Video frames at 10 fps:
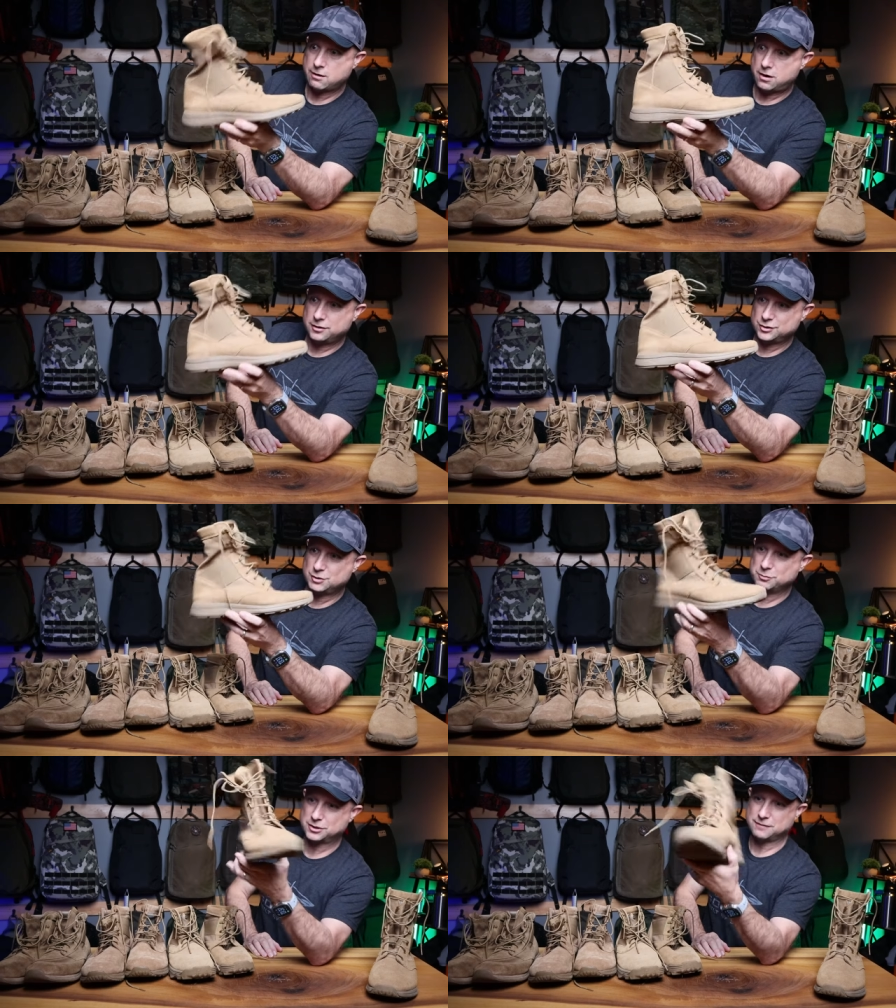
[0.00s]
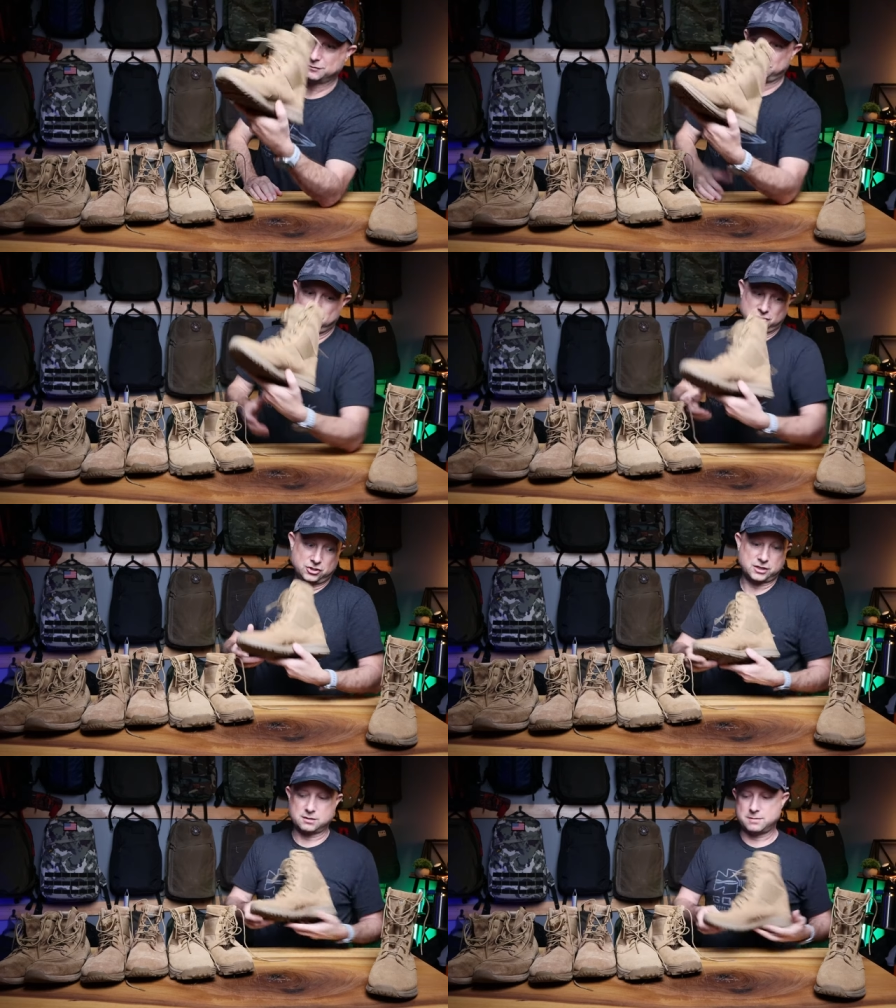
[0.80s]
are super comfortable. You should
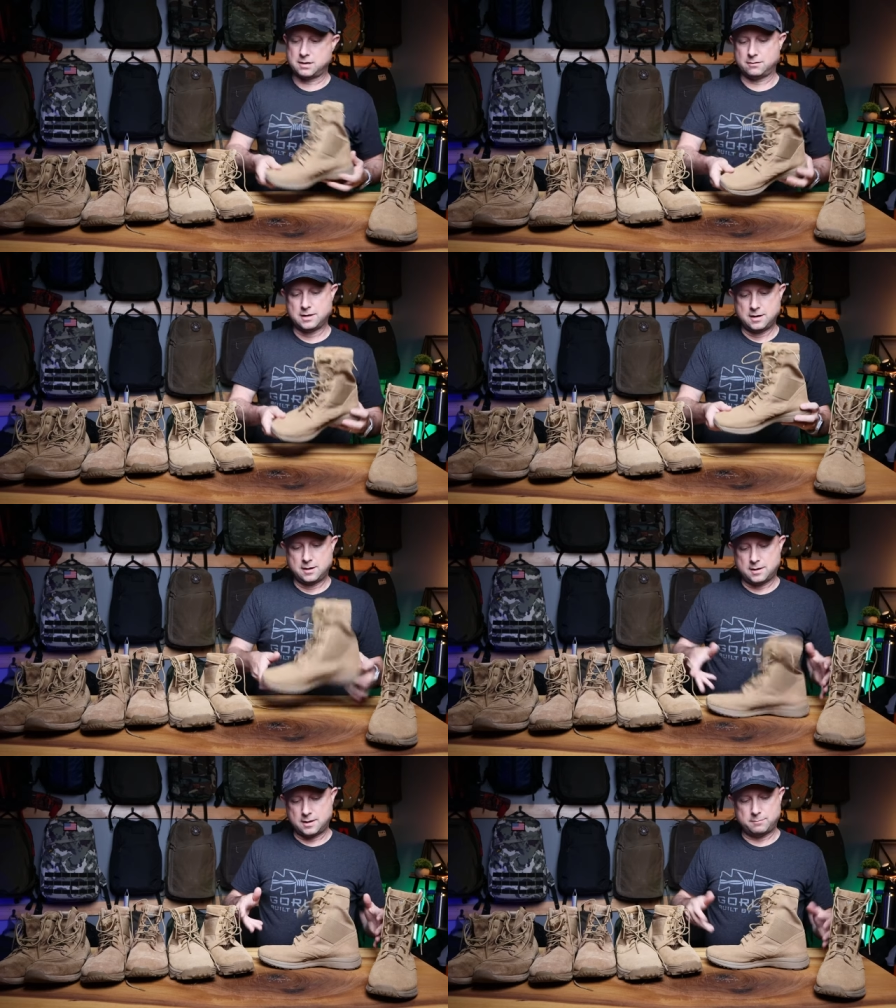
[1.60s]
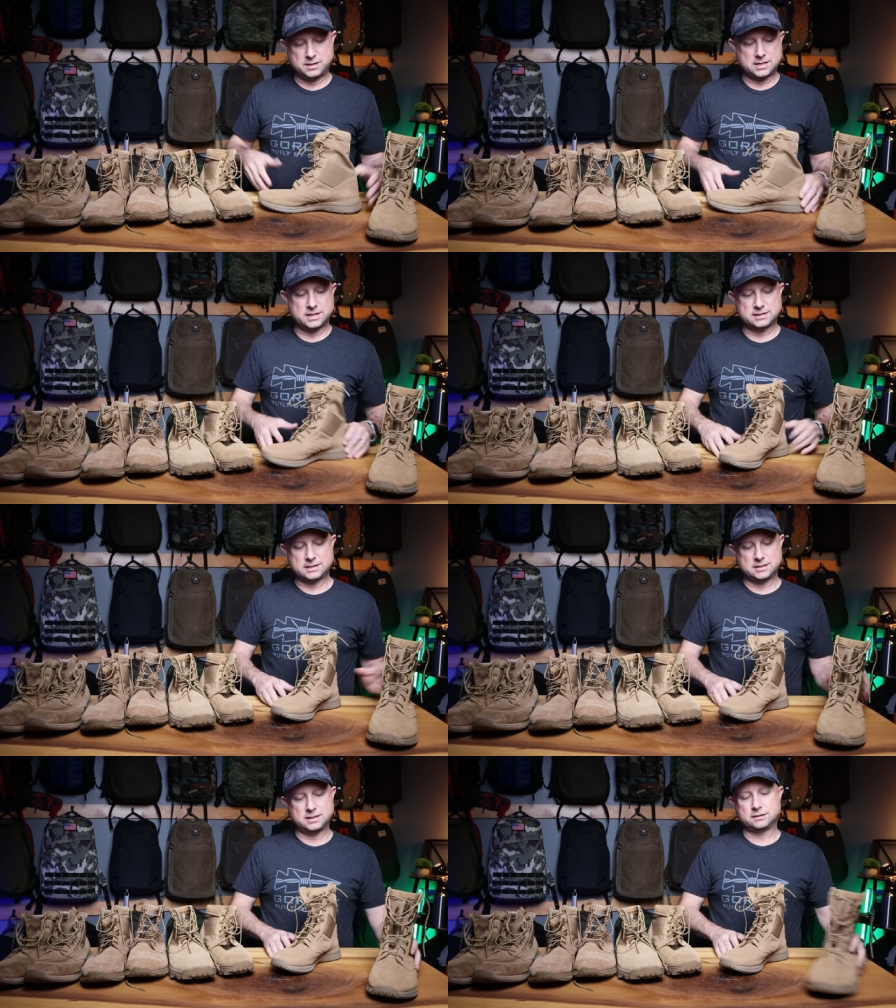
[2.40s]
check them out uh, because I
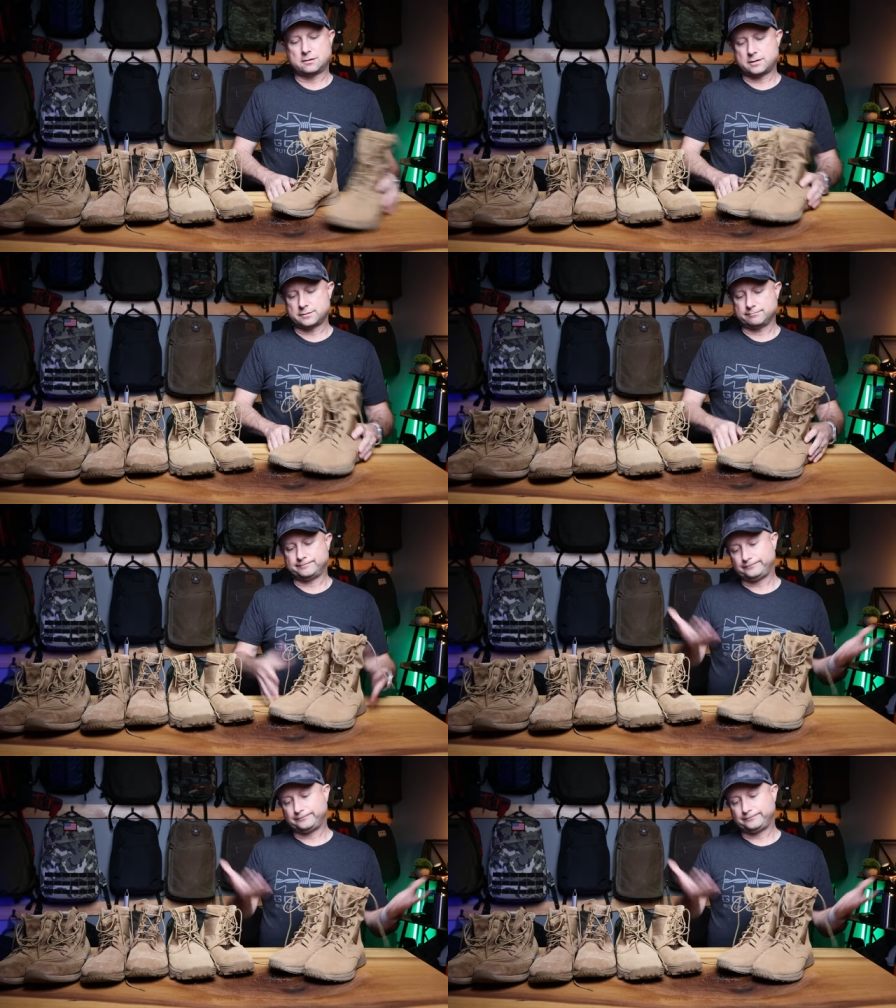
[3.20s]
just think they're awesome.